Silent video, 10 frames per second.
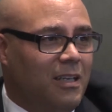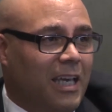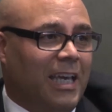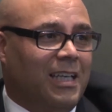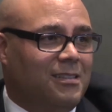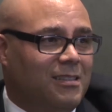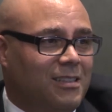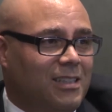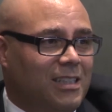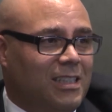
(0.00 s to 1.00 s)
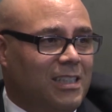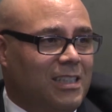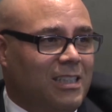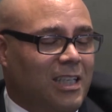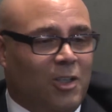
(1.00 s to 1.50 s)
hands.
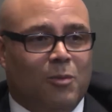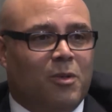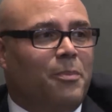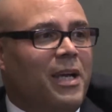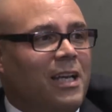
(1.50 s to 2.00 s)
And Omar